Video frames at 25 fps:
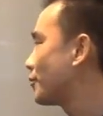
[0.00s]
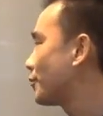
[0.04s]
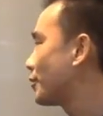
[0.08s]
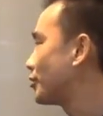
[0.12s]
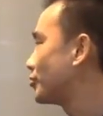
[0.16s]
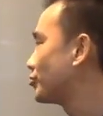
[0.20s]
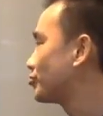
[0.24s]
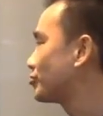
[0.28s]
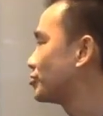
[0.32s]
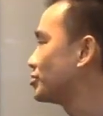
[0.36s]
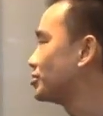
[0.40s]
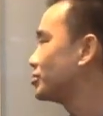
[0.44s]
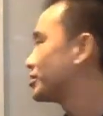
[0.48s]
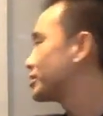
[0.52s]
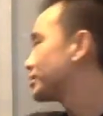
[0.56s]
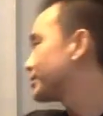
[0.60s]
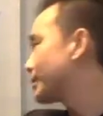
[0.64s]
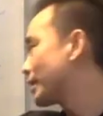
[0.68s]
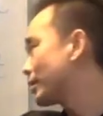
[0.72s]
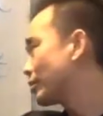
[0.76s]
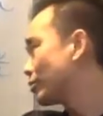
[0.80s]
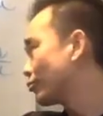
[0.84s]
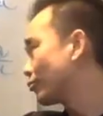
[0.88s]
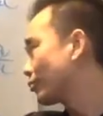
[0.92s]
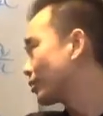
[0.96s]
upon 3 just
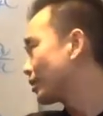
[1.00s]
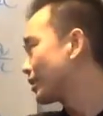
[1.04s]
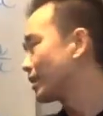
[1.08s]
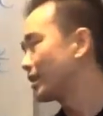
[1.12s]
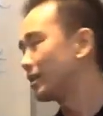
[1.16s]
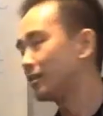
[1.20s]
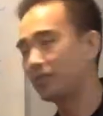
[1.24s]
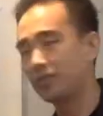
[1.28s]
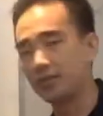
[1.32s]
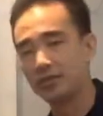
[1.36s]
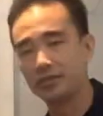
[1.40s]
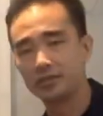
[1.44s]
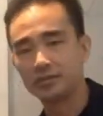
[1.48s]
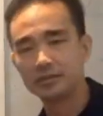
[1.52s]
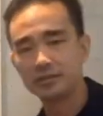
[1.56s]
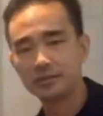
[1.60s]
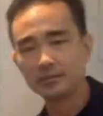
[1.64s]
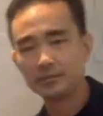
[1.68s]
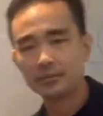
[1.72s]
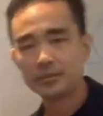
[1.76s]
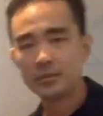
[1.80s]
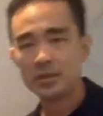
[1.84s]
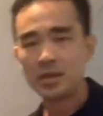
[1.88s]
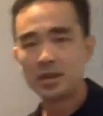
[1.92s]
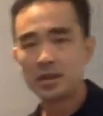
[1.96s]
by looking at
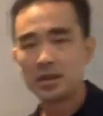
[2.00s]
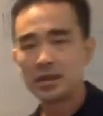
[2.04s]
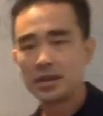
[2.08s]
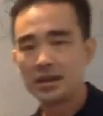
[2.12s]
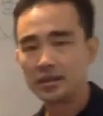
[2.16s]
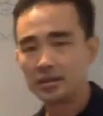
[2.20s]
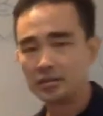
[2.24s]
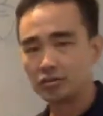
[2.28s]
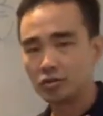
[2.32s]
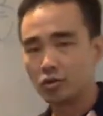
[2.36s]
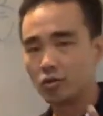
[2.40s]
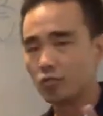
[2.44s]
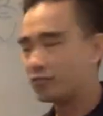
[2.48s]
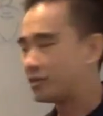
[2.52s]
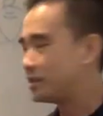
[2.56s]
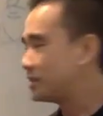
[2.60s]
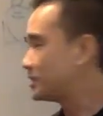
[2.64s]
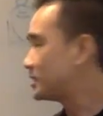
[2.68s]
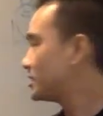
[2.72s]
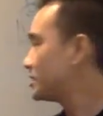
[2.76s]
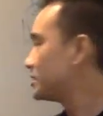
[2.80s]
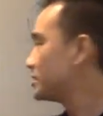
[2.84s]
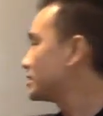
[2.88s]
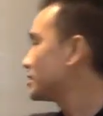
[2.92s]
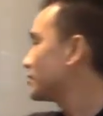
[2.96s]
this. It is
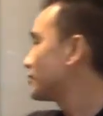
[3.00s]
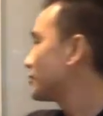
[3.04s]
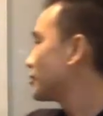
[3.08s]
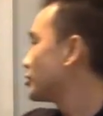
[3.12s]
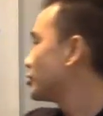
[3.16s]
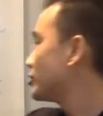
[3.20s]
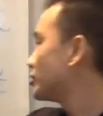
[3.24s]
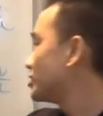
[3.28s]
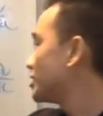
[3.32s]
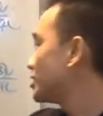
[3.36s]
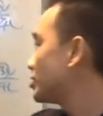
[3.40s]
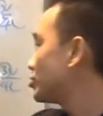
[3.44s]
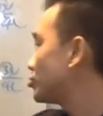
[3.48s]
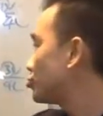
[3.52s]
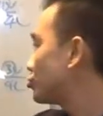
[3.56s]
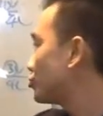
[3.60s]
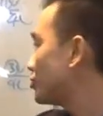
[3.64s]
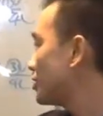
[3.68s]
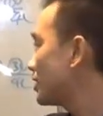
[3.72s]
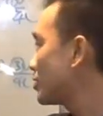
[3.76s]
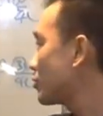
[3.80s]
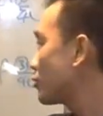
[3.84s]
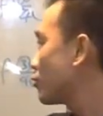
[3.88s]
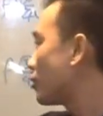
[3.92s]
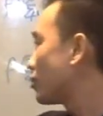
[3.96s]
always easier for you to say
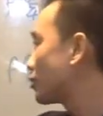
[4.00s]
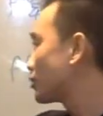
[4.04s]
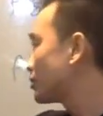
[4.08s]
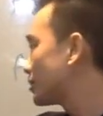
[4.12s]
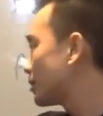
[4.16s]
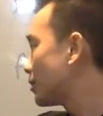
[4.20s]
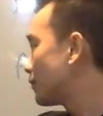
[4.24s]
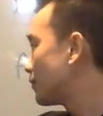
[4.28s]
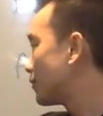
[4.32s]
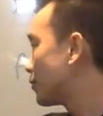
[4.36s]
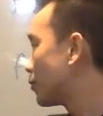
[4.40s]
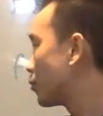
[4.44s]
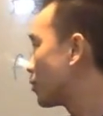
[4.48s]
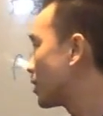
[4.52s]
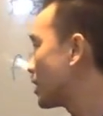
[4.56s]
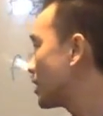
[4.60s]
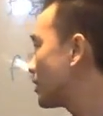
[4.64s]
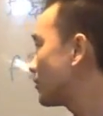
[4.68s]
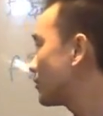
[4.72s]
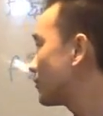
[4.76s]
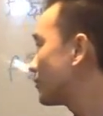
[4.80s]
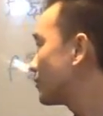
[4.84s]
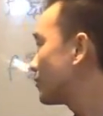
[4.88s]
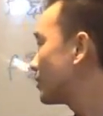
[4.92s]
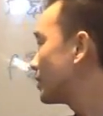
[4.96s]
3/4 of a
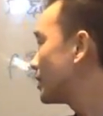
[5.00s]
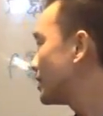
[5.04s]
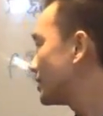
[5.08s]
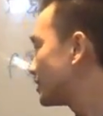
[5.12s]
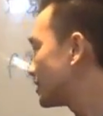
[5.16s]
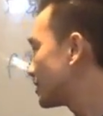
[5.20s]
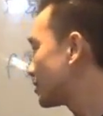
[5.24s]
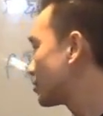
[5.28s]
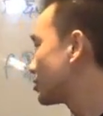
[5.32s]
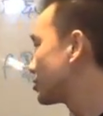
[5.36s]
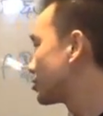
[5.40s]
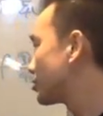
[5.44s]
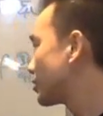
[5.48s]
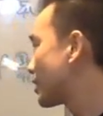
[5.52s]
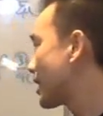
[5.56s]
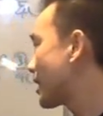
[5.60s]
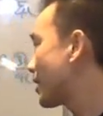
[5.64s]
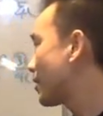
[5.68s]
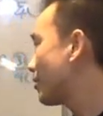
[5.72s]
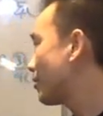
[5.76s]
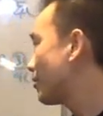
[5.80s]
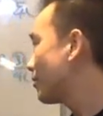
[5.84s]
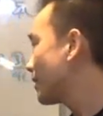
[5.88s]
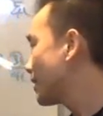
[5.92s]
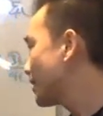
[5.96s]
wave is equals to
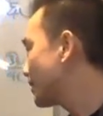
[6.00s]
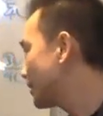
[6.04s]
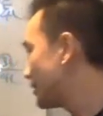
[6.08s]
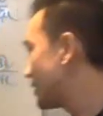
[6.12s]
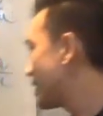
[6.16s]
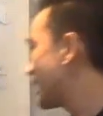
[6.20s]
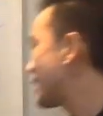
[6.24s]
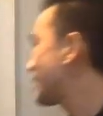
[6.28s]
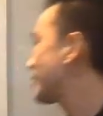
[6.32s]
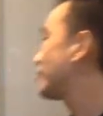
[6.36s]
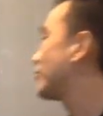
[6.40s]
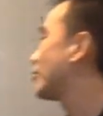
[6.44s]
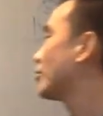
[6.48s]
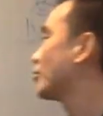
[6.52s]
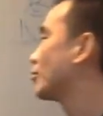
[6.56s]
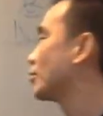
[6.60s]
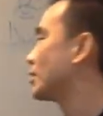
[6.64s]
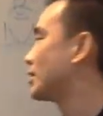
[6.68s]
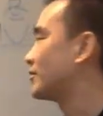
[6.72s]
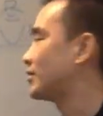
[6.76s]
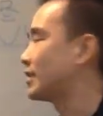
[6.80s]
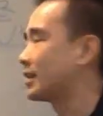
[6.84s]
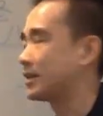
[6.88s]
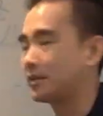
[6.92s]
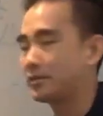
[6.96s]
L, and therefore
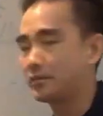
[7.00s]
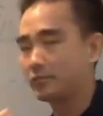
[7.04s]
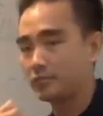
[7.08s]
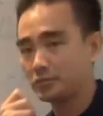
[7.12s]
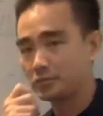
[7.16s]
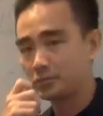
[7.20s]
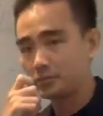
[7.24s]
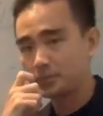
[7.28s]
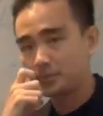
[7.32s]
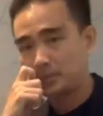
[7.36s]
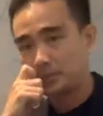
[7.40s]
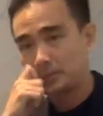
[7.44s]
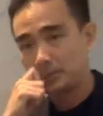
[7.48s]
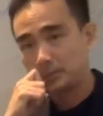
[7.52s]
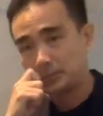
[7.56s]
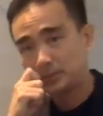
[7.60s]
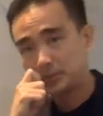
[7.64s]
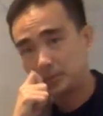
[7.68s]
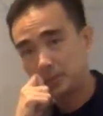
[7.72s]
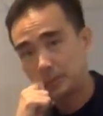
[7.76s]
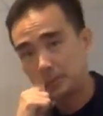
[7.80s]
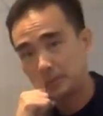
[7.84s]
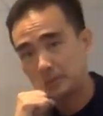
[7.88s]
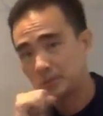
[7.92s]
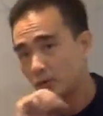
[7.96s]
wavelength equals to this.
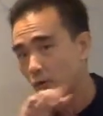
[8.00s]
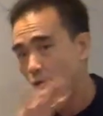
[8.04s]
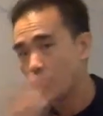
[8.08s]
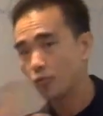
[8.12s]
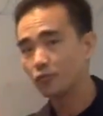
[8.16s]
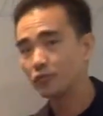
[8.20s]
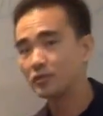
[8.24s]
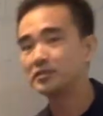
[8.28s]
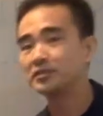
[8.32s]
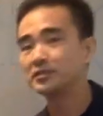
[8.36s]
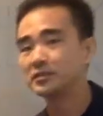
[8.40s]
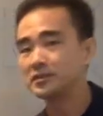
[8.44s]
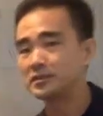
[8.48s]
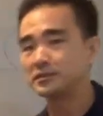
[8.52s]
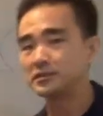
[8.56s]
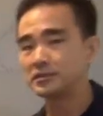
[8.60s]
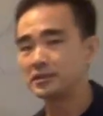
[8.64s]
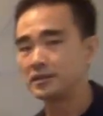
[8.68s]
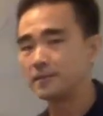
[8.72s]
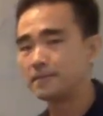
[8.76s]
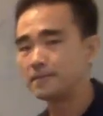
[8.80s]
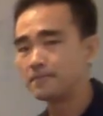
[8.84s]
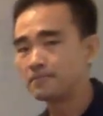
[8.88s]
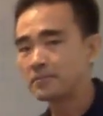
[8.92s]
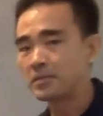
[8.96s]
It is always
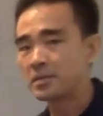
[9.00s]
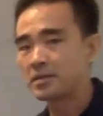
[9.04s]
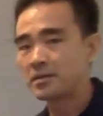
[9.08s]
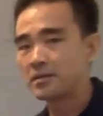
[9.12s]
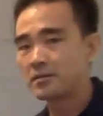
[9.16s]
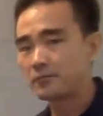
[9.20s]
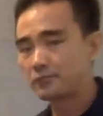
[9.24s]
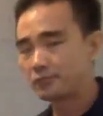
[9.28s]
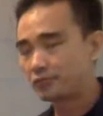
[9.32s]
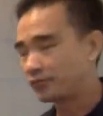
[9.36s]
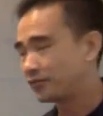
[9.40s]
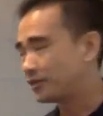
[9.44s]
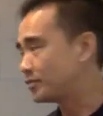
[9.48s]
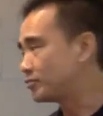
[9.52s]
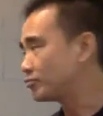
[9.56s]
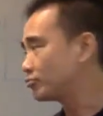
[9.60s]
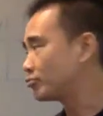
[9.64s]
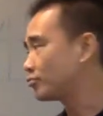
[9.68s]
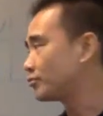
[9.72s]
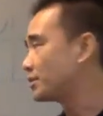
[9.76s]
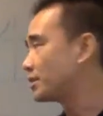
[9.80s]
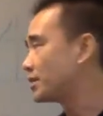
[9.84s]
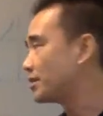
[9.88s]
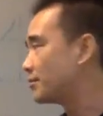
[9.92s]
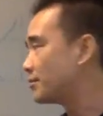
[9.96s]
easier. Proven
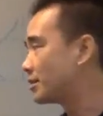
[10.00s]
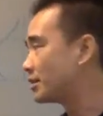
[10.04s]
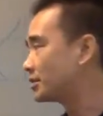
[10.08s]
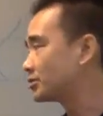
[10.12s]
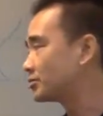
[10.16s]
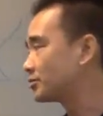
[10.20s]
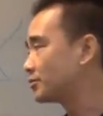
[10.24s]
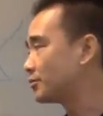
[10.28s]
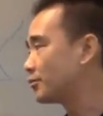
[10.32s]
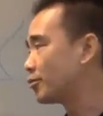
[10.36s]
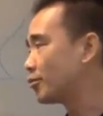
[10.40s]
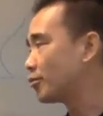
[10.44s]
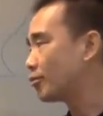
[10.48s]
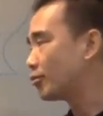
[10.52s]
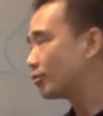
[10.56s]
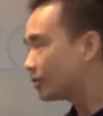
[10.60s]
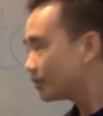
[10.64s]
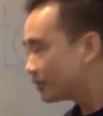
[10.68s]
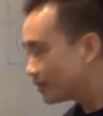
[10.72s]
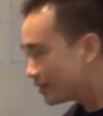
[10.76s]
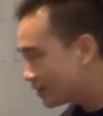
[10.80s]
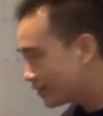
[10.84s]
to be a much more